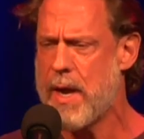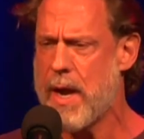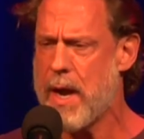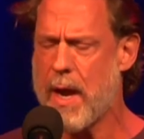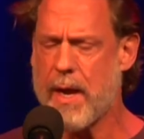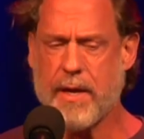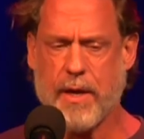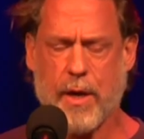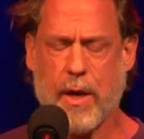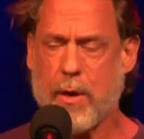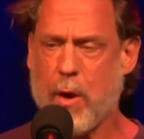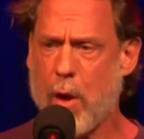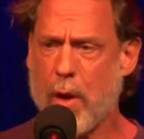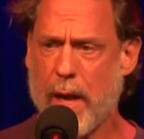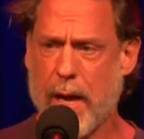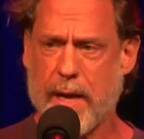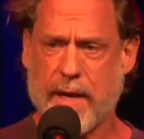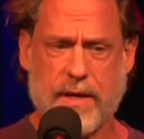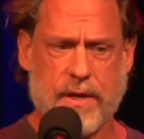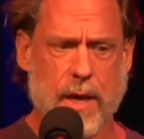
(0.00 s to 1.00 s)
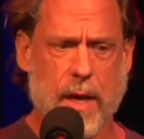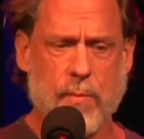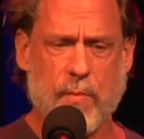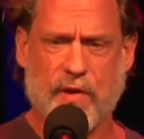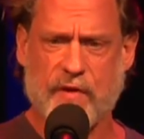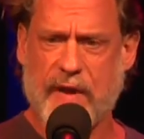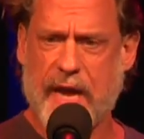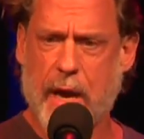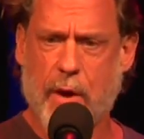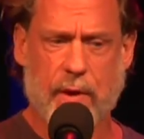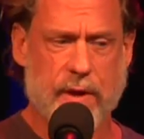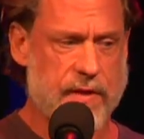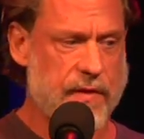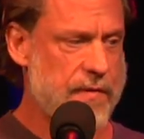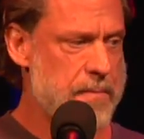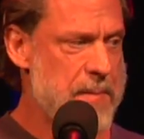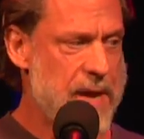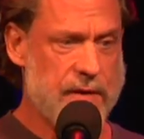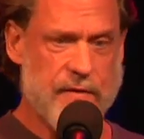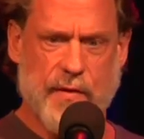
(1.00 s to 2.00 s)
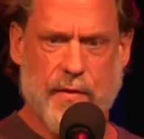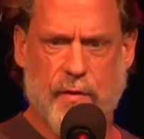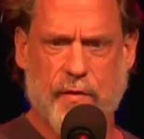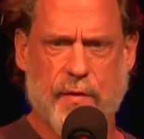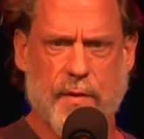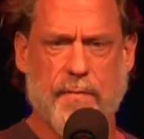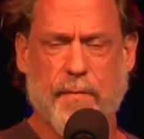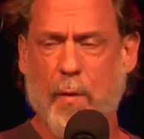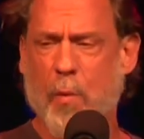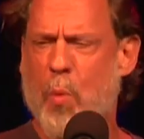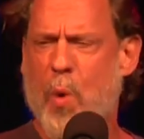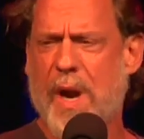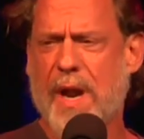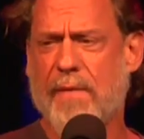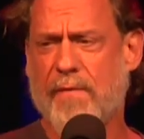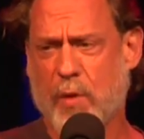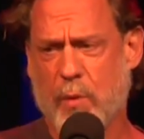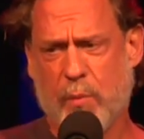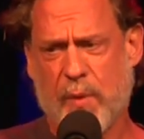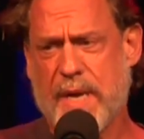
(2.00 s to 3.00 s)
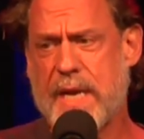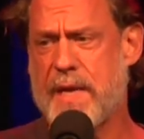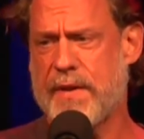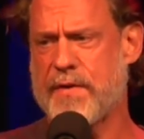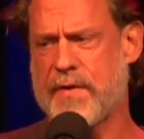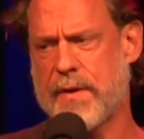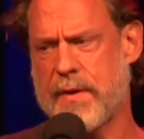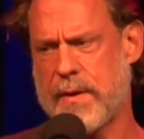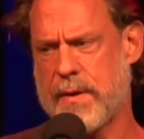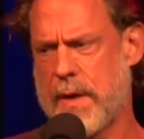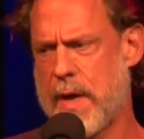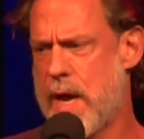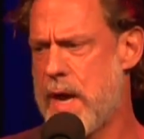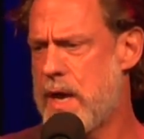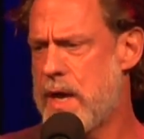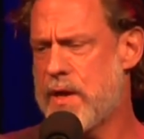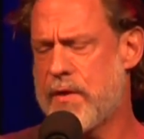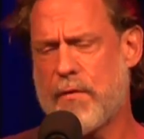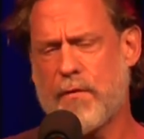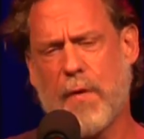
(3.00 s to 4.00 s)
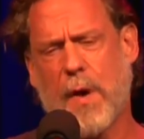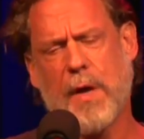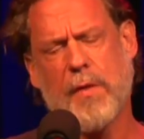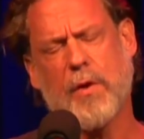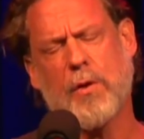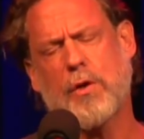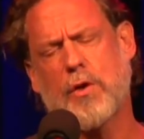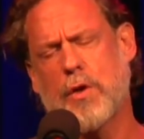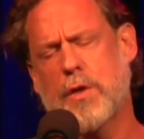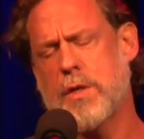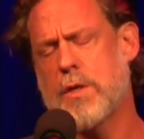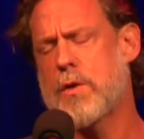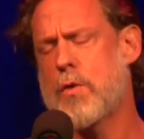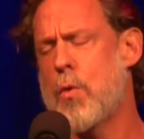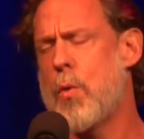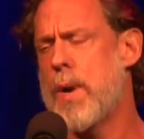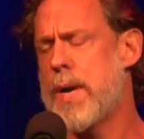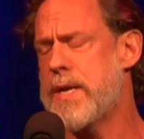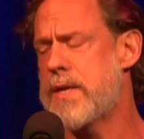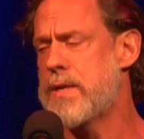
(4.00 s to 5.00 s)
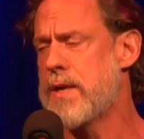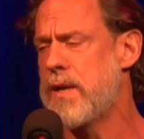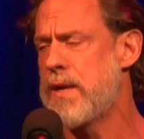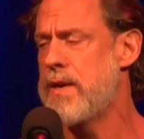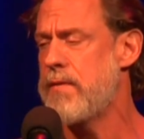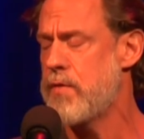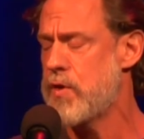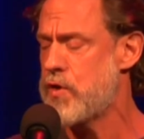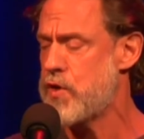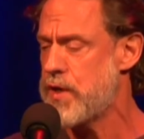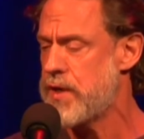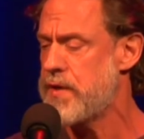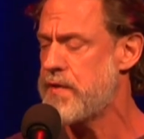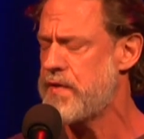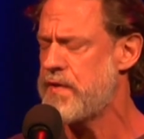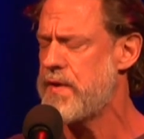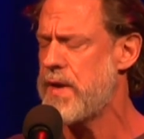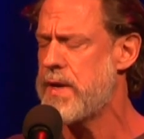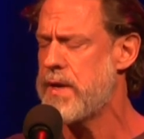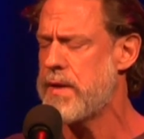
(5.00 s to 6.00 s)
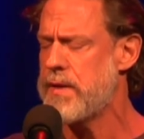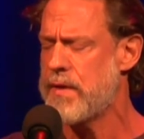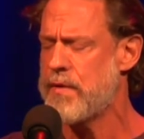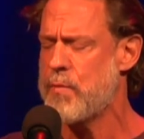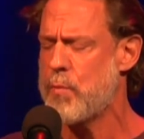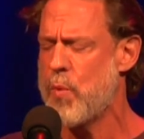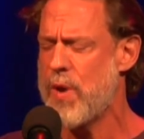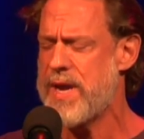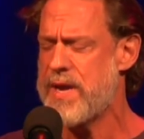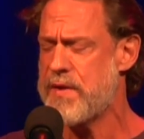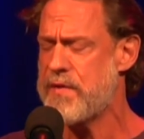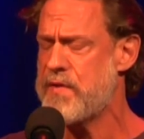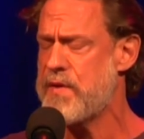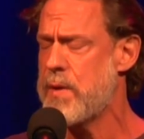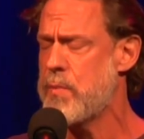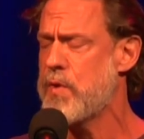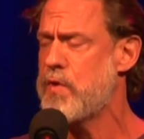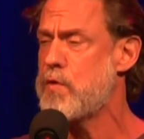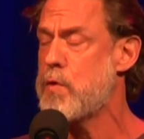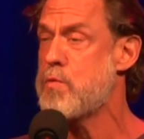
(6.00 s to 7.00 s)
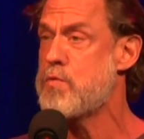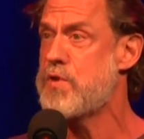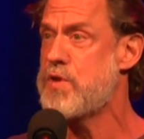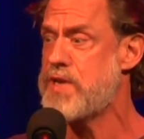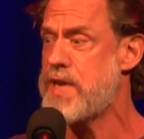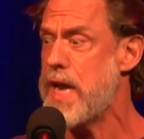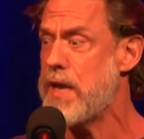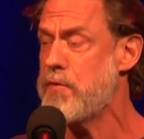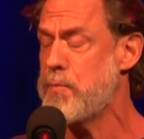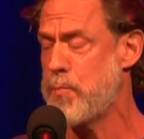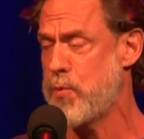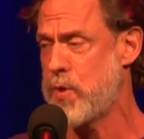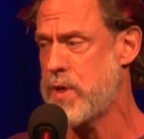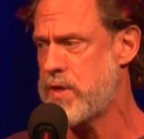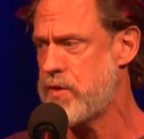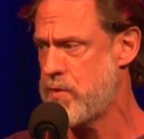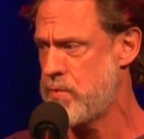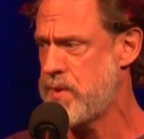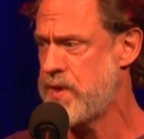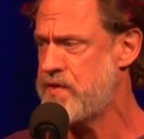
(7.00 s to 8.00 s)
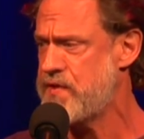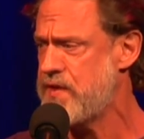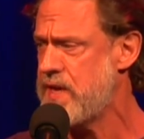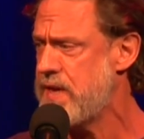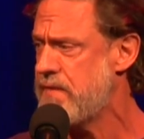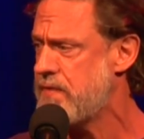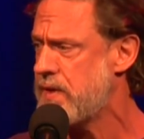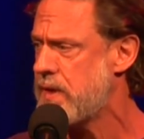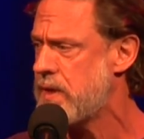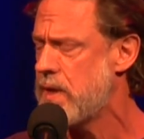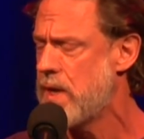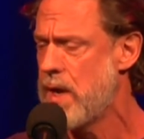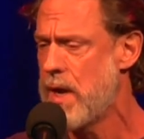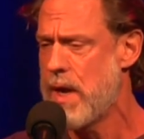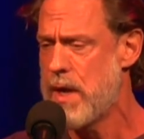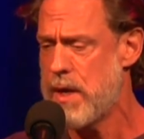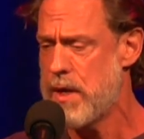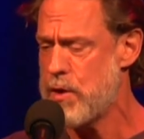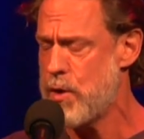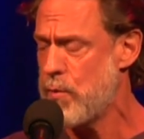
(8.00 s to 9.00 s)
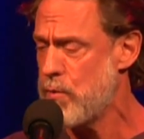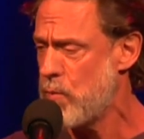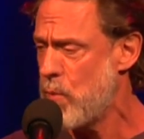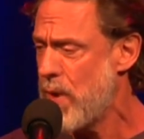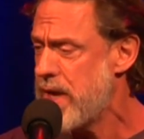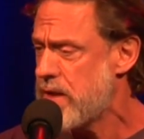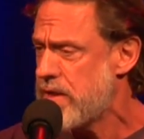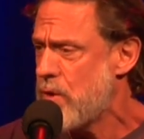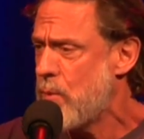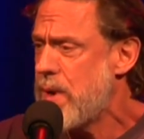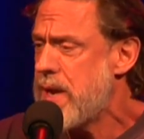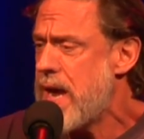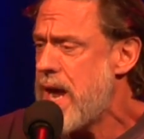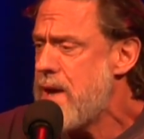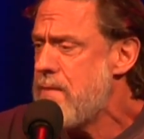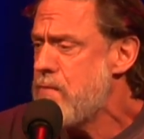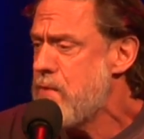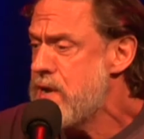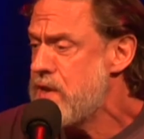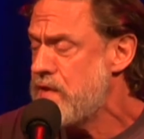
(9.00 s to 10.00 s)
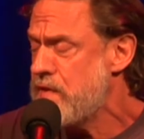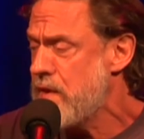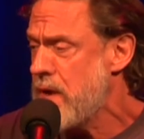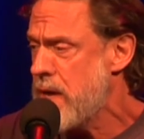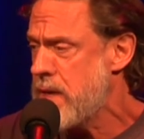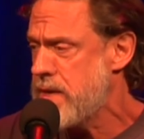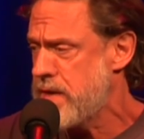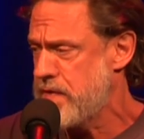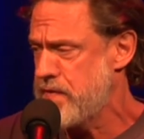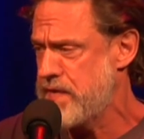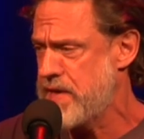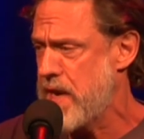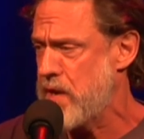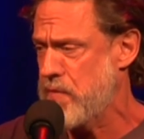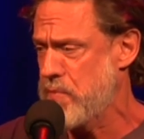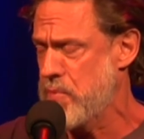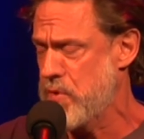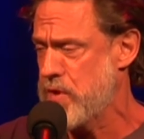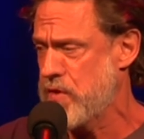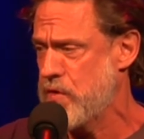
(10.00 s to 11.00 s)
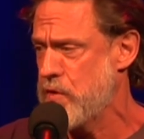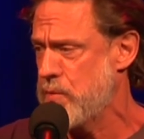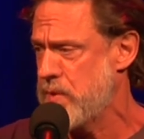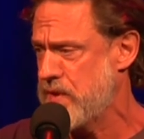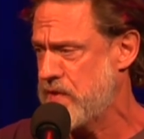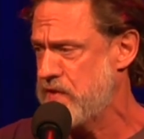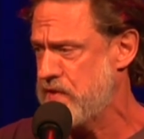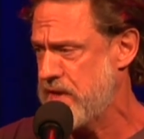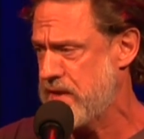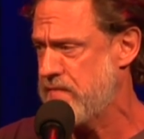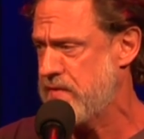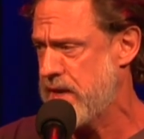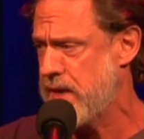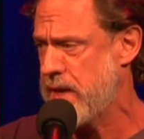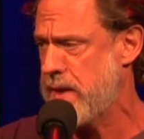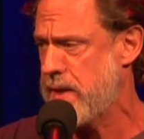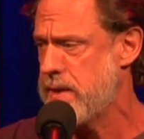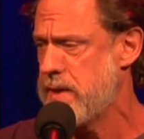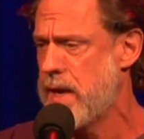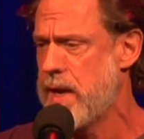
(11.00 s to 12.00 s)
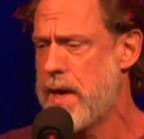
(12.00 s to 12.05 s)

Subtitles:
And all I had done was carry this message that for whatever reason, his father couldn't quite deliver to his son in this way his son was so desperate to receive it. The way every son is desperate to receive that.